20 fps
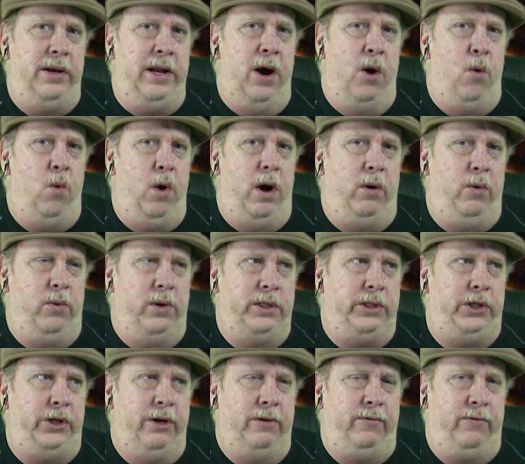Now, where
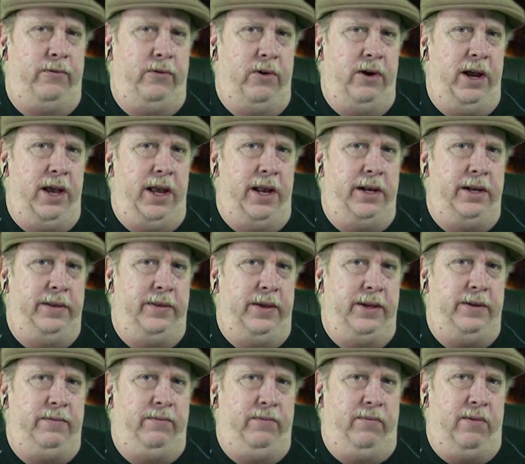was your friend
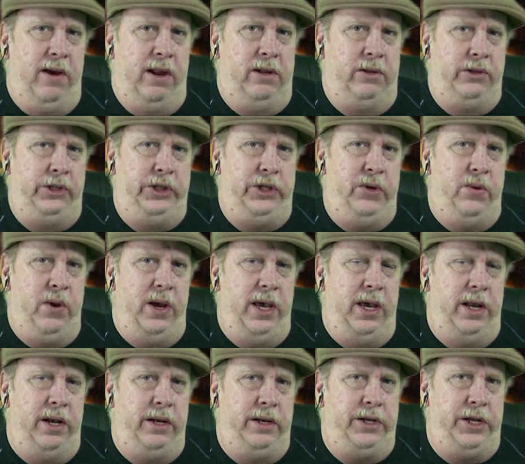that followed you
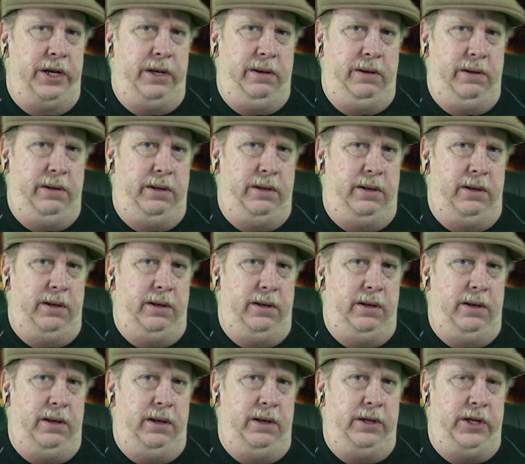in? Did
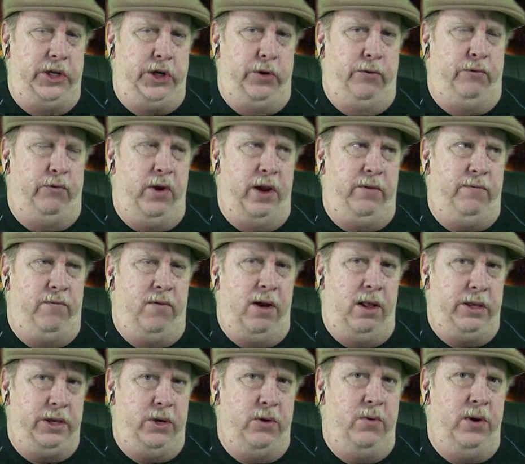your friend
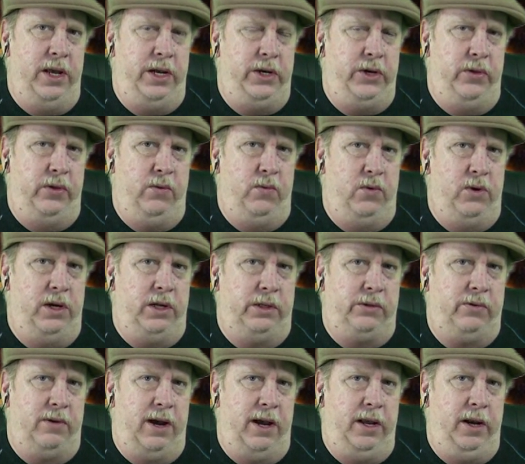follow you into the
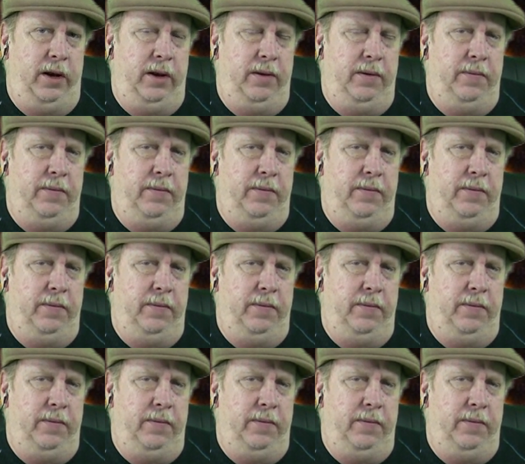woods, right?